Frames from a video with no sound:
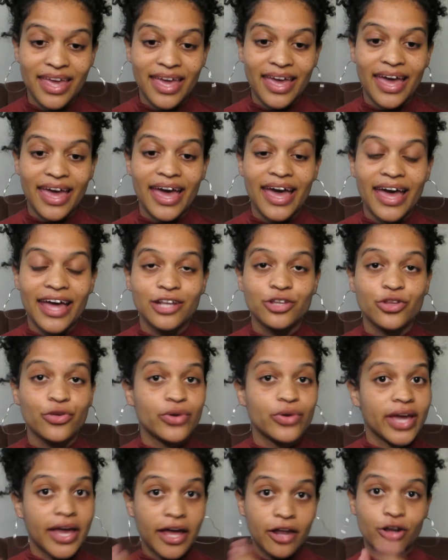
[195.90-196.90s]
And you
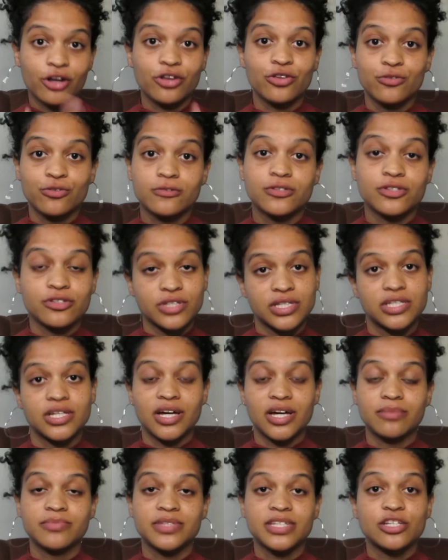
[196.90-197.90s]
cannot use those
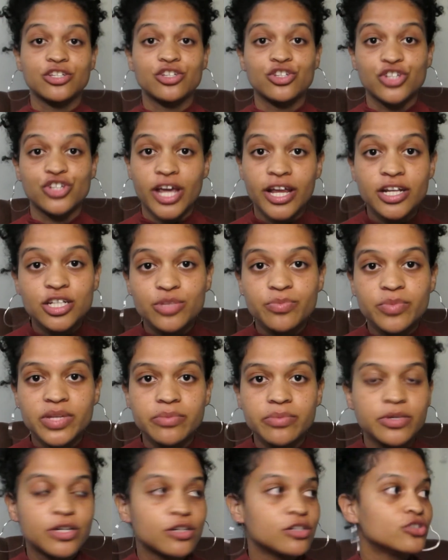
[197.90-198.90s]
terms interchangeably
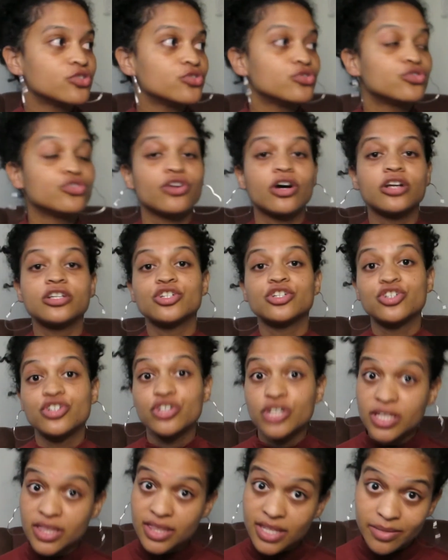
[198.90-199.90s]
because you do not
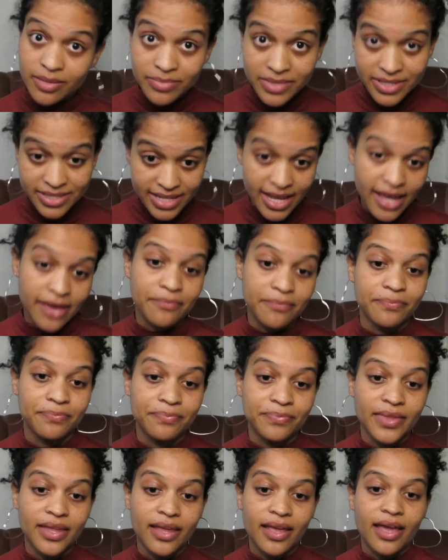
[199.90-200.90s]
treat them the same.
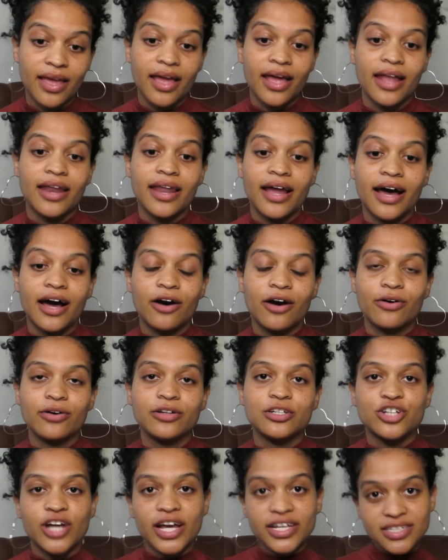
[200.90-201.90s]
Now,
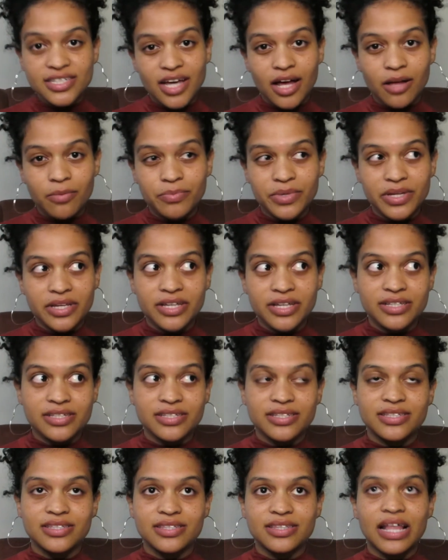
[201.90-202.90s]
dry scalp
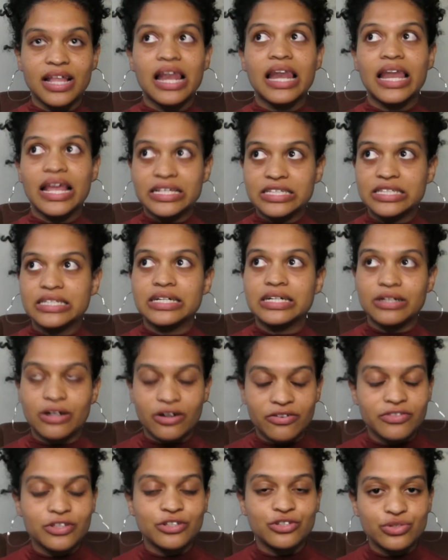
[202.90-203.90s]
is the lesser
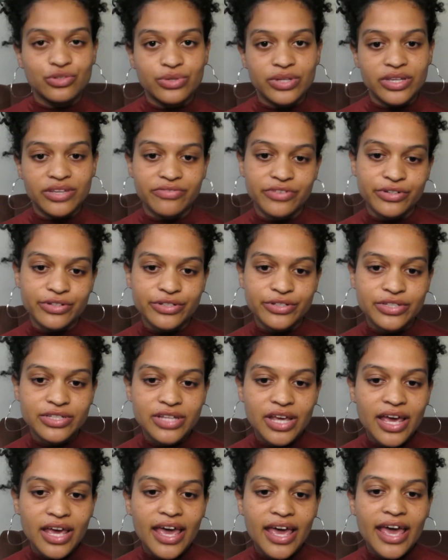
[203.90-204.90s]
of the two evils.
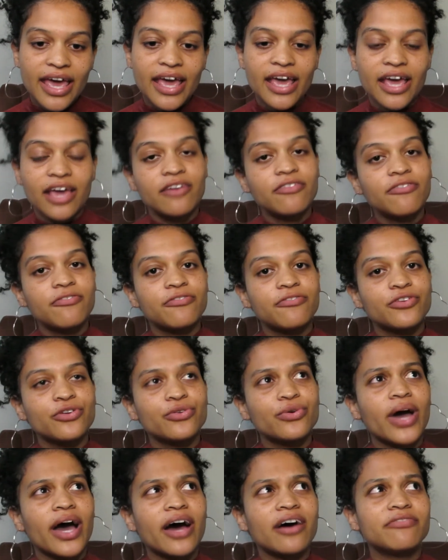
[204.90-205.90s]
If you
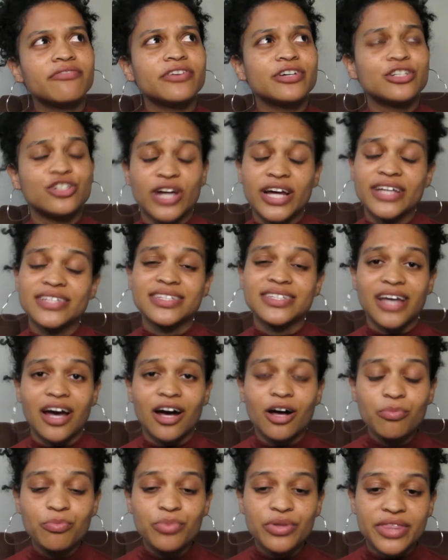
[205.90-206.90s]
have a dry
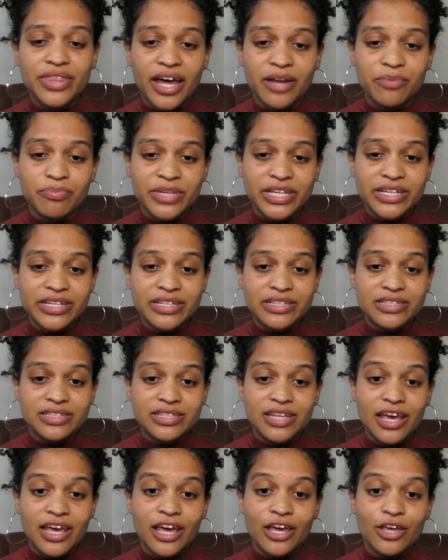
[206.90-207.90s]
scalp, that means
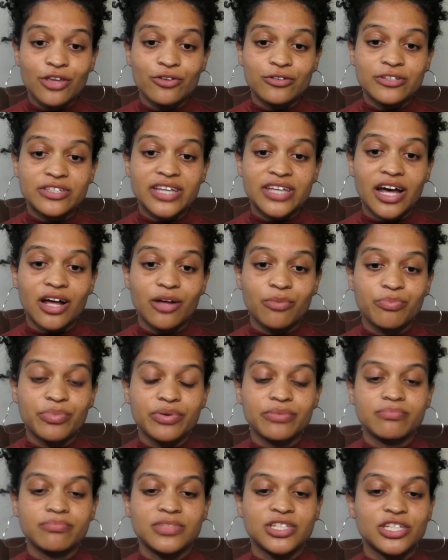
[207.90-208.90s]
your scalp
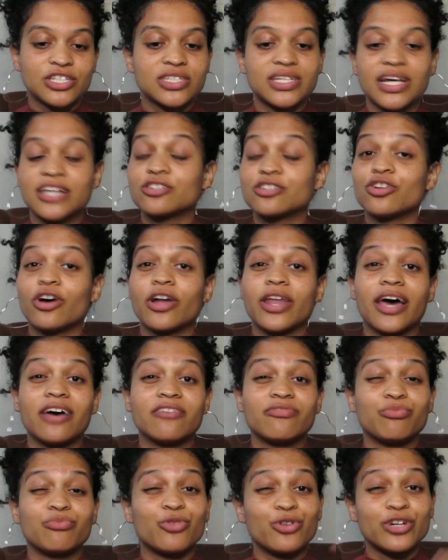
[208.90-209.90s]
just does not have
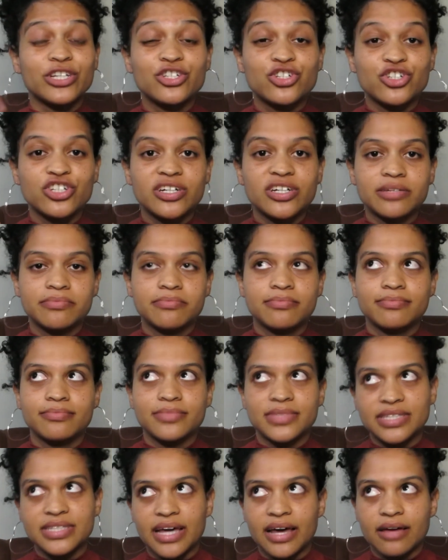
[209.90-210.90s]
moisture.
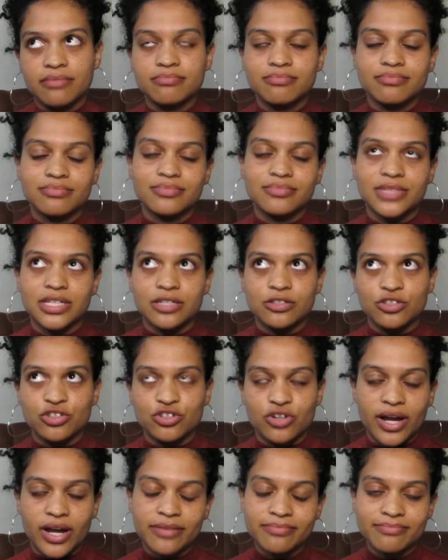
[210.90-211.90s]
It's
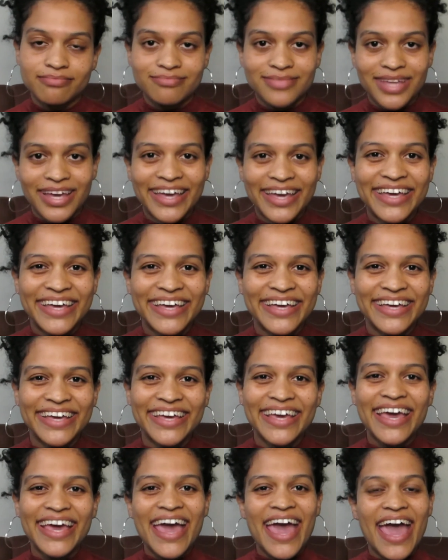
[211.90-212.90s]
dry.
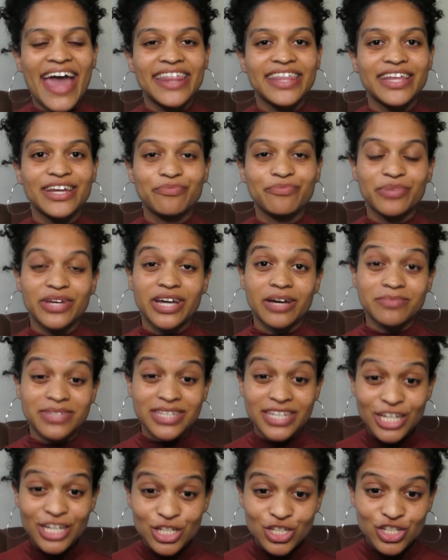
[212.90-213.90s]
And then it becomes
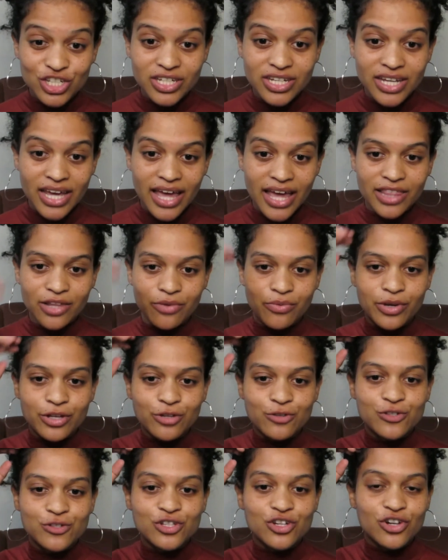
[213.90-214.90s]
itchy, and then when you
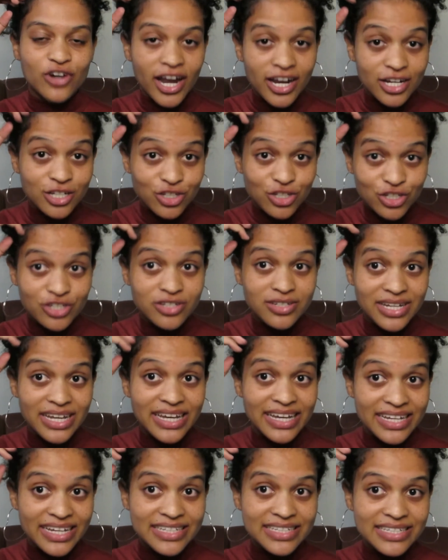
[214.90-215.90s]
scratch
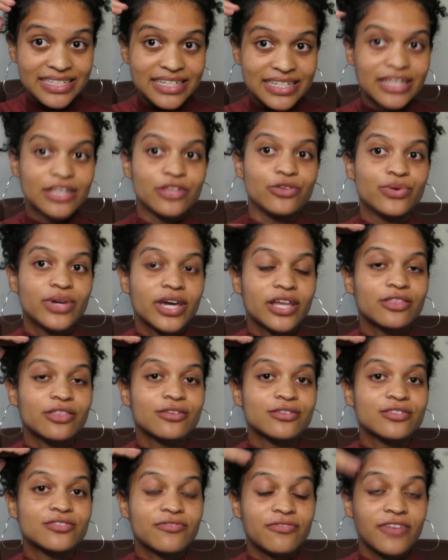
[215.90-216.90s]
it, you get
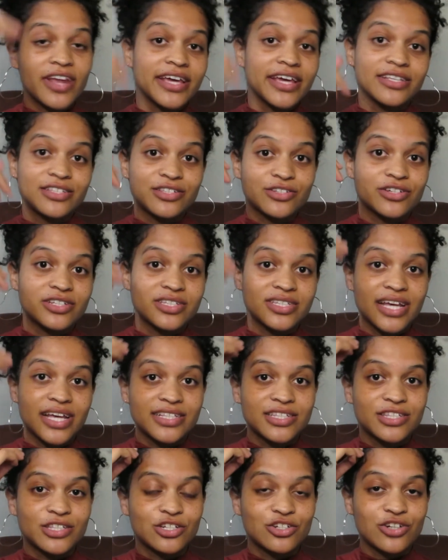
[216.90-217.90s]
those flakes, because that's
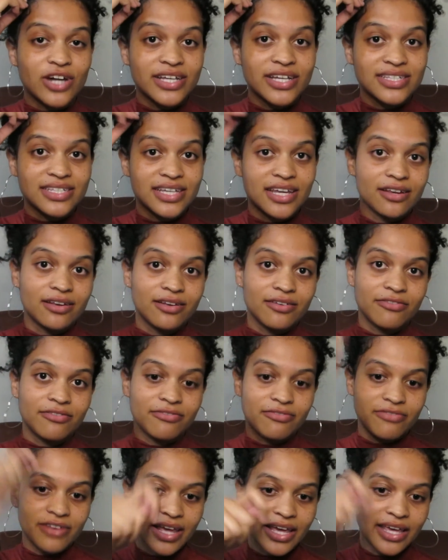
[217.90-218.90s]
the dry skin
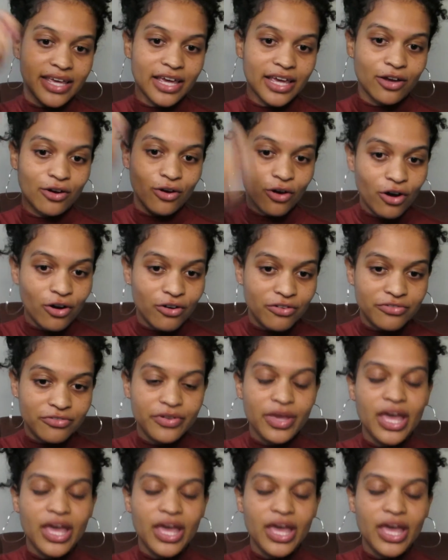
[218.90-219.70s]
flaking off.